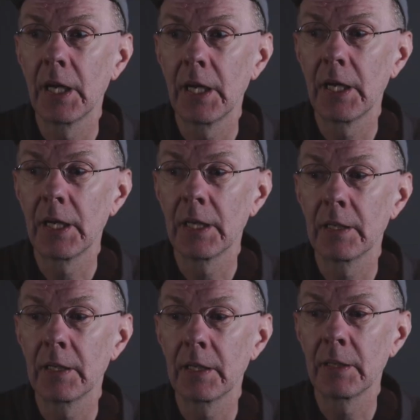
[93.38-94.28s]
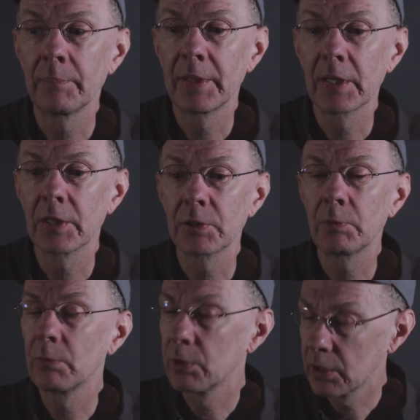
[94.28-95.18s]
uh, because
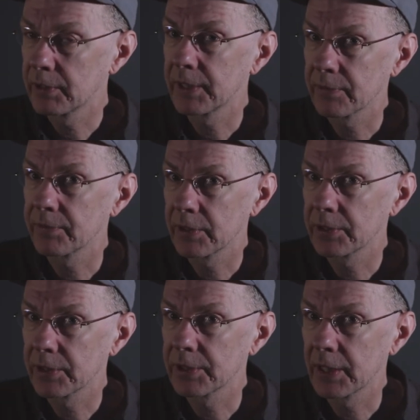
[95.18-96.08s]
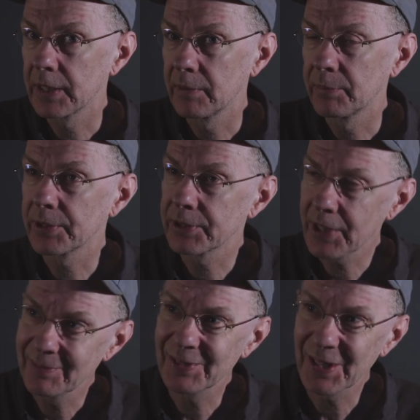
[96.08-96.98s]
we were in adversity. But at the
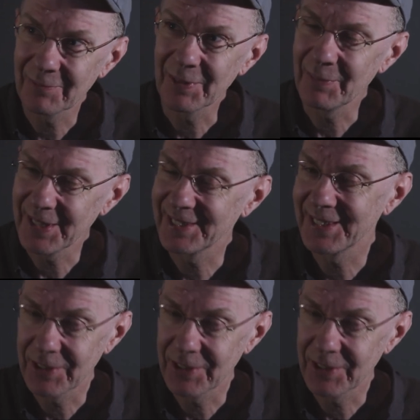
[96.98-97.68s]
same time, we mainly